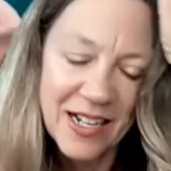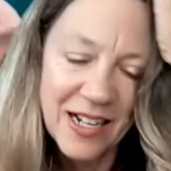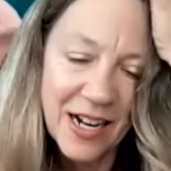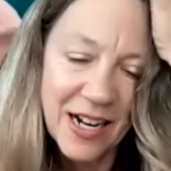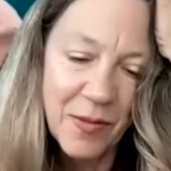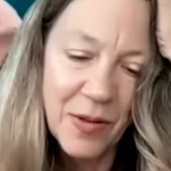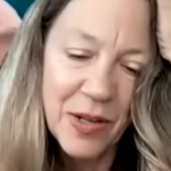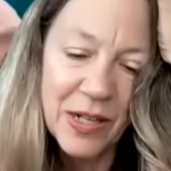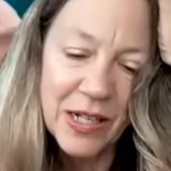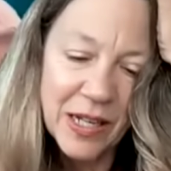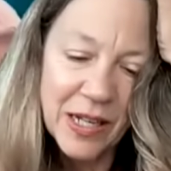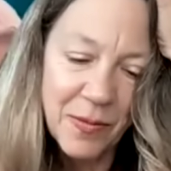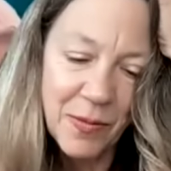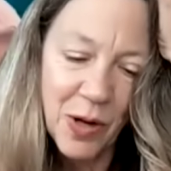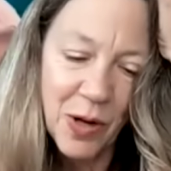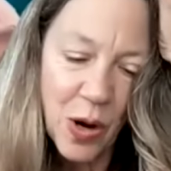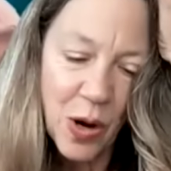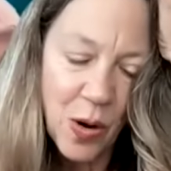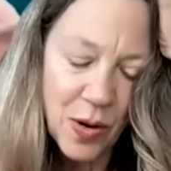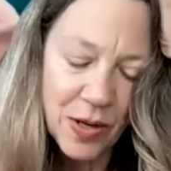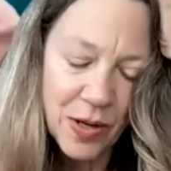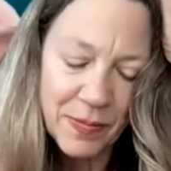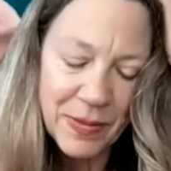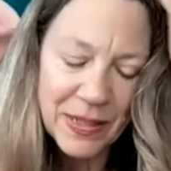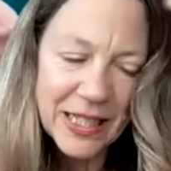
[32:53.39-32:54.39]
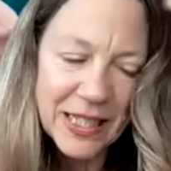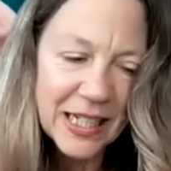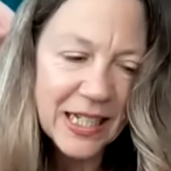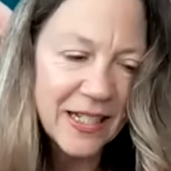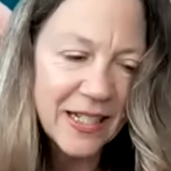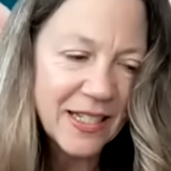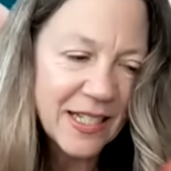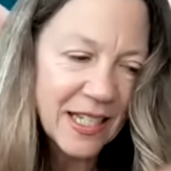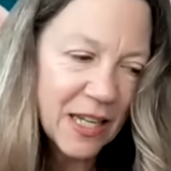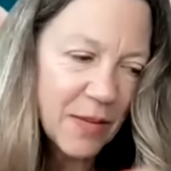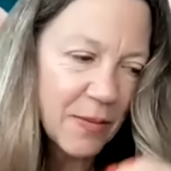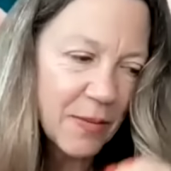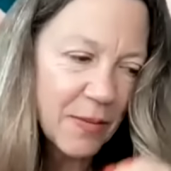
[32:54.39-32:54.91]
I'm going to keep going, but the
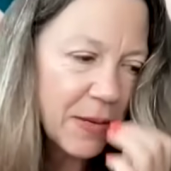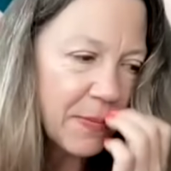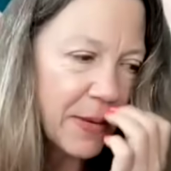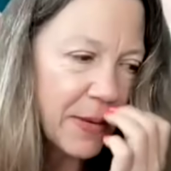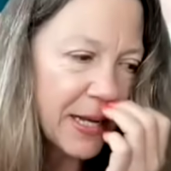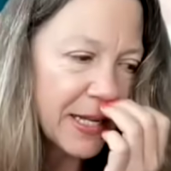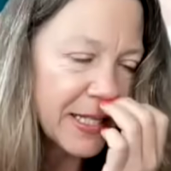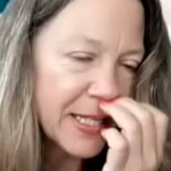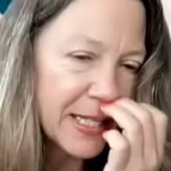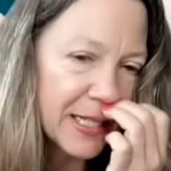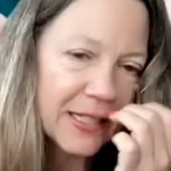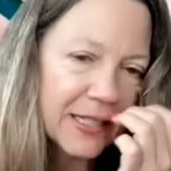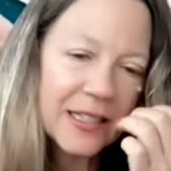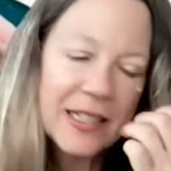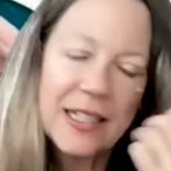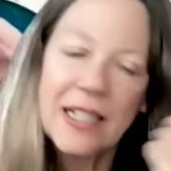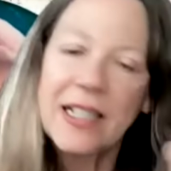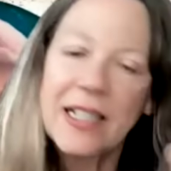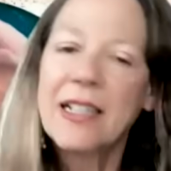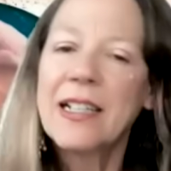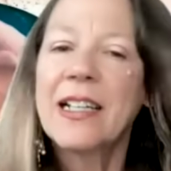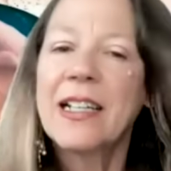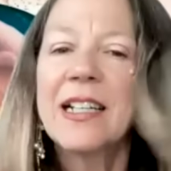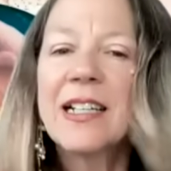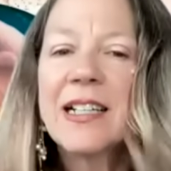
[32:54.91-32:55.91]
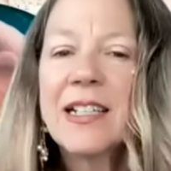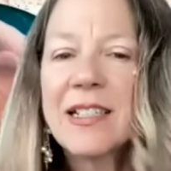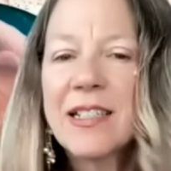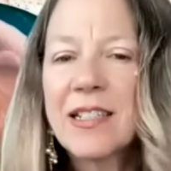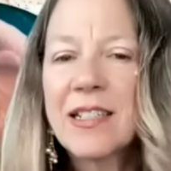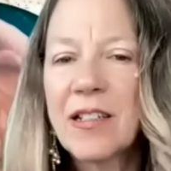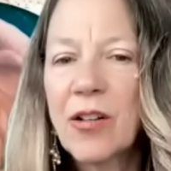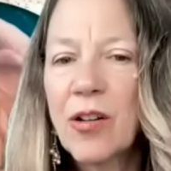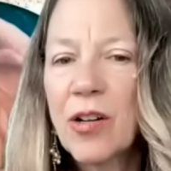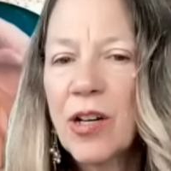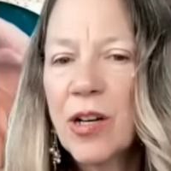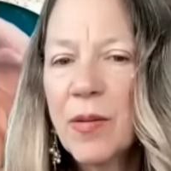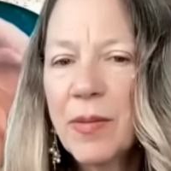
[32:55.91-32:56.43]
Cazimi basically is
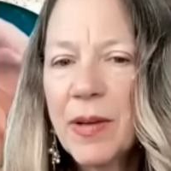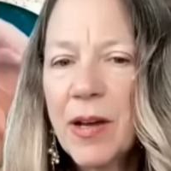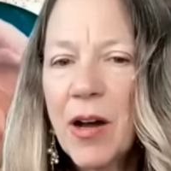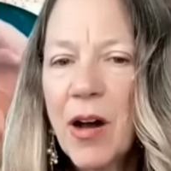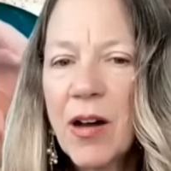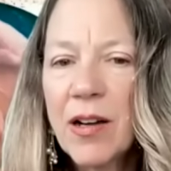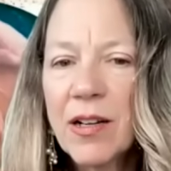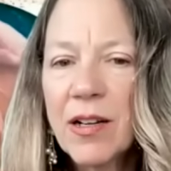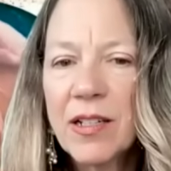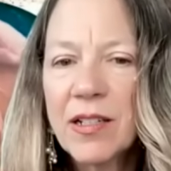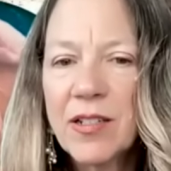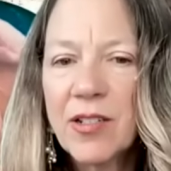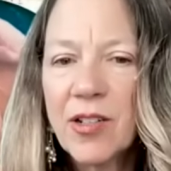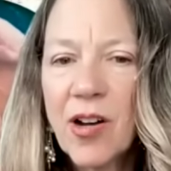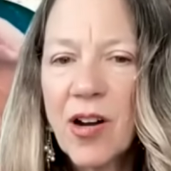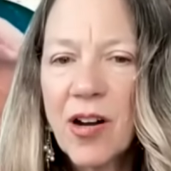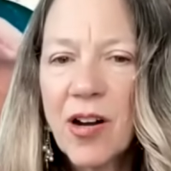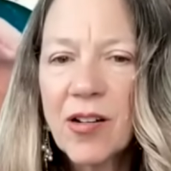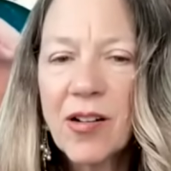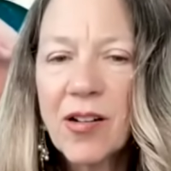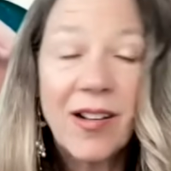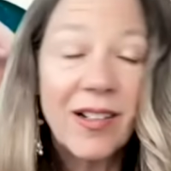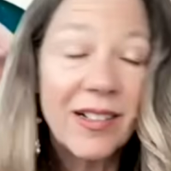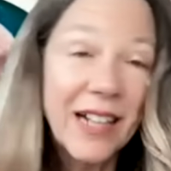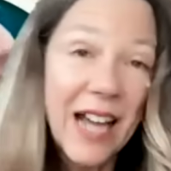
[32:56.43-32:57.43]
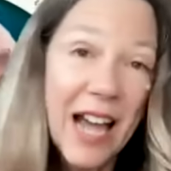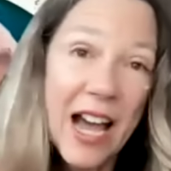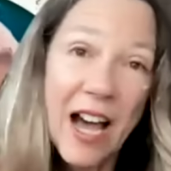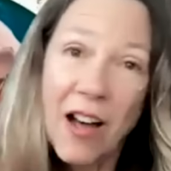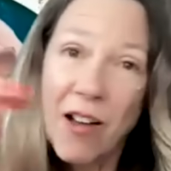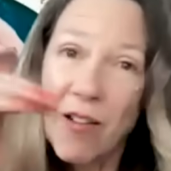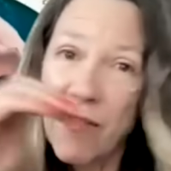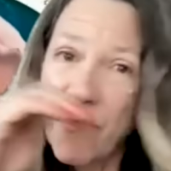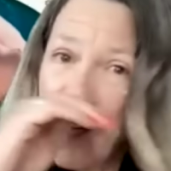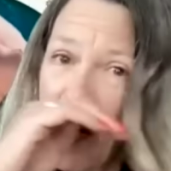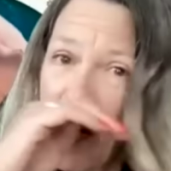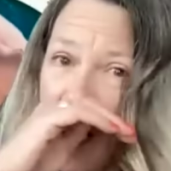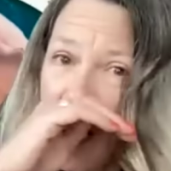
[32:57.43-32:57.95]
going to be on a star called
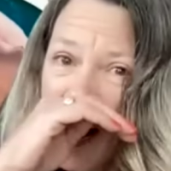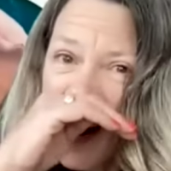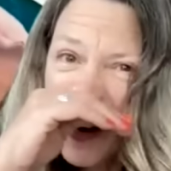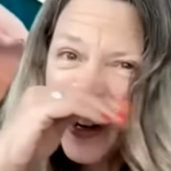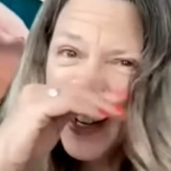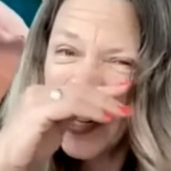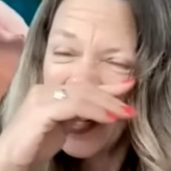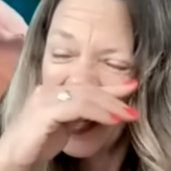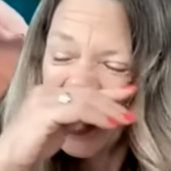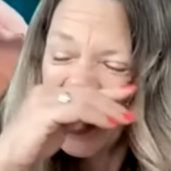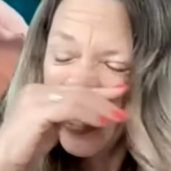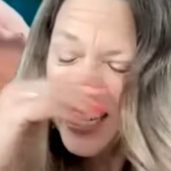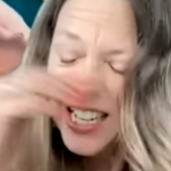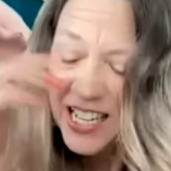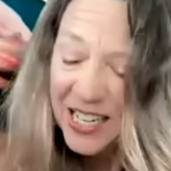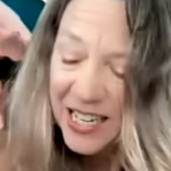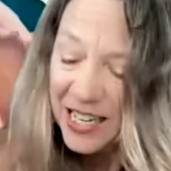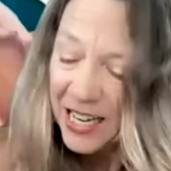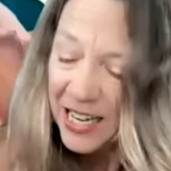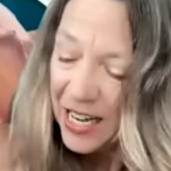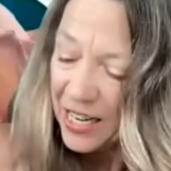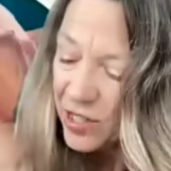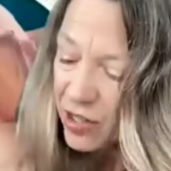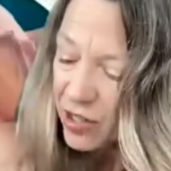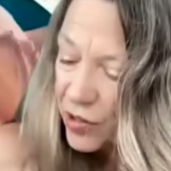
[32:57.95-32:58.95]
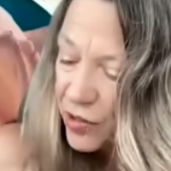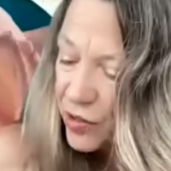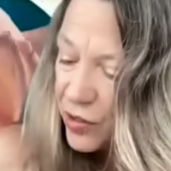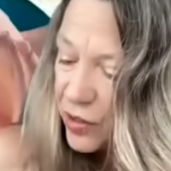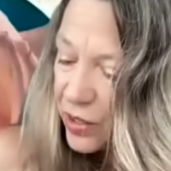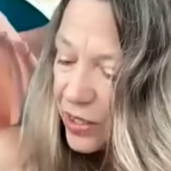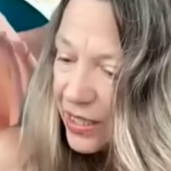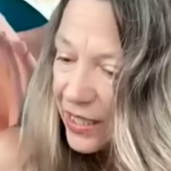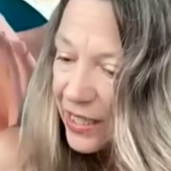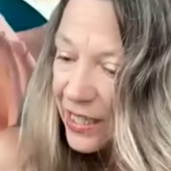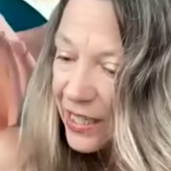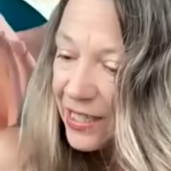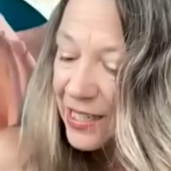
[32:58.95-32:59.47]
Alphard, and it's also
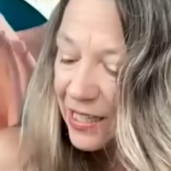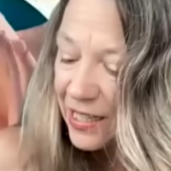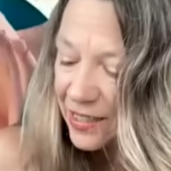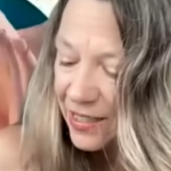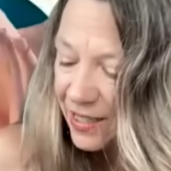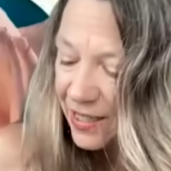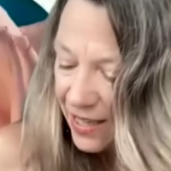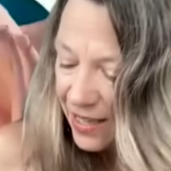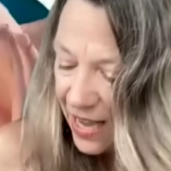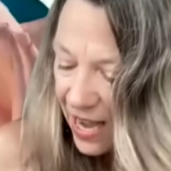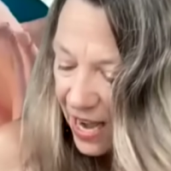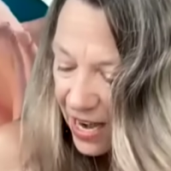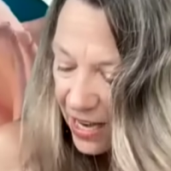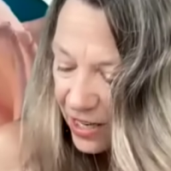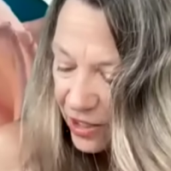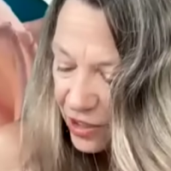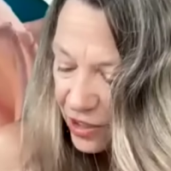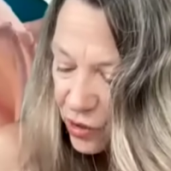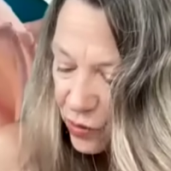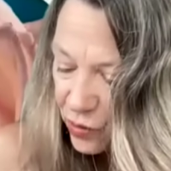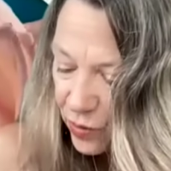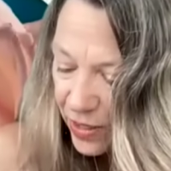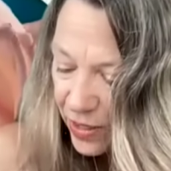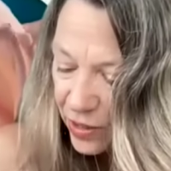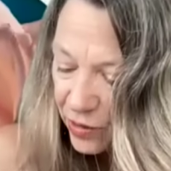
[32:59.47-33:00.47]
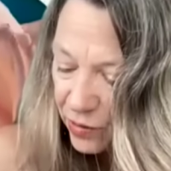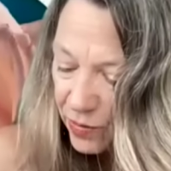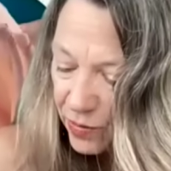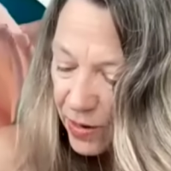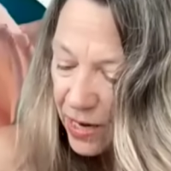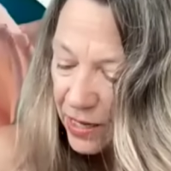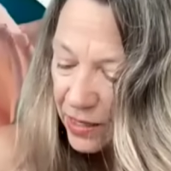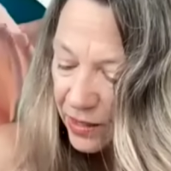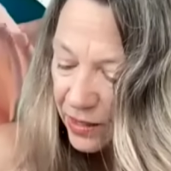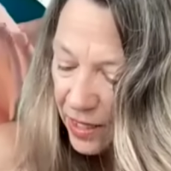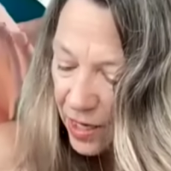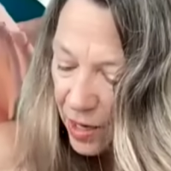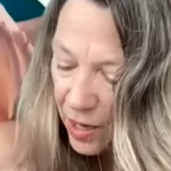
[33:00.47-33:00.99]
going to connect to the asteroid
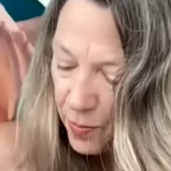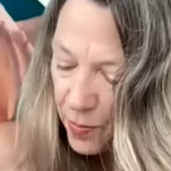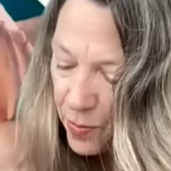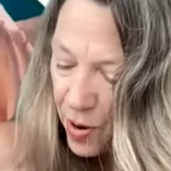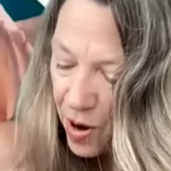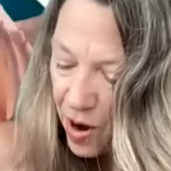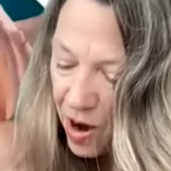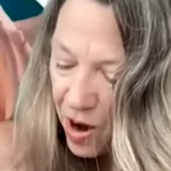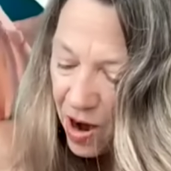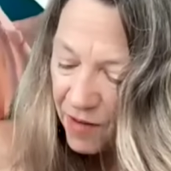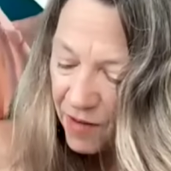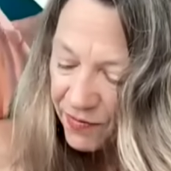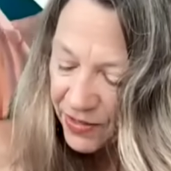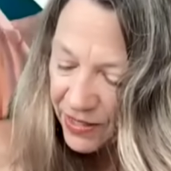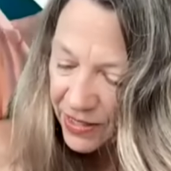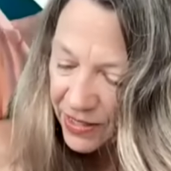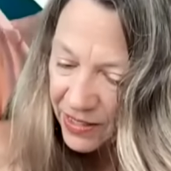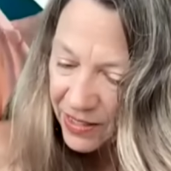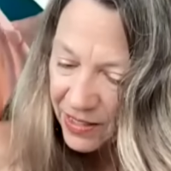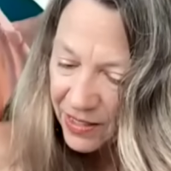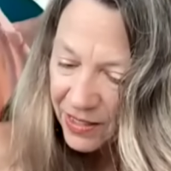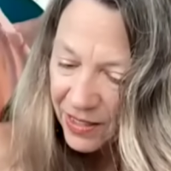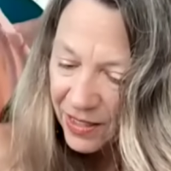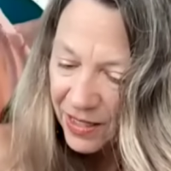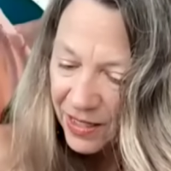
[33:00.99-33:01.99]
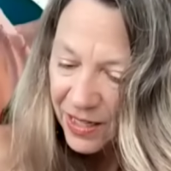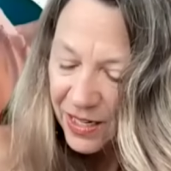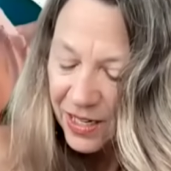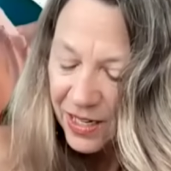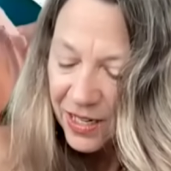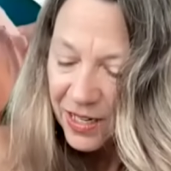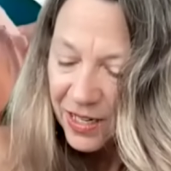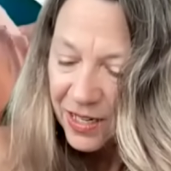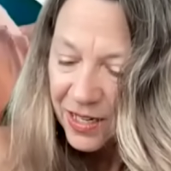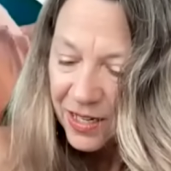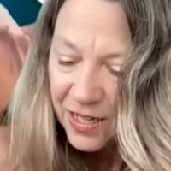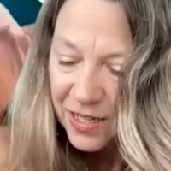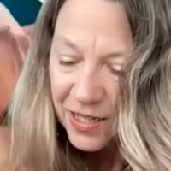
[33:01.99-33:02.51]
directly, Apophis
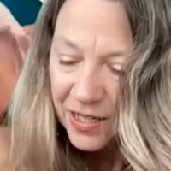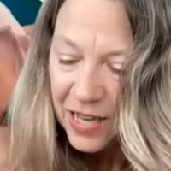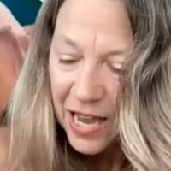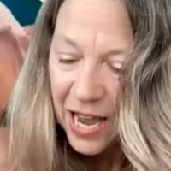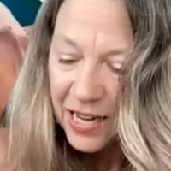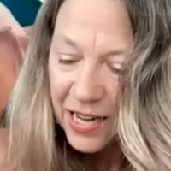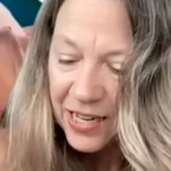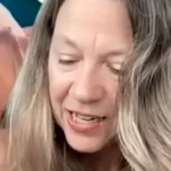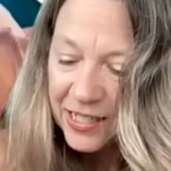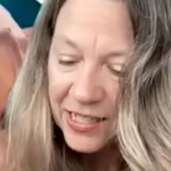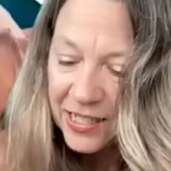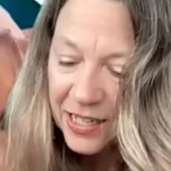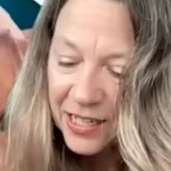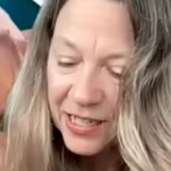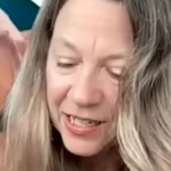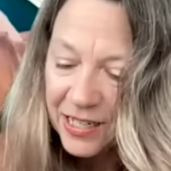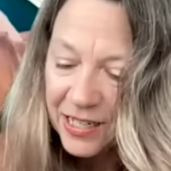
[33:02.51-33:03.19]
and it's an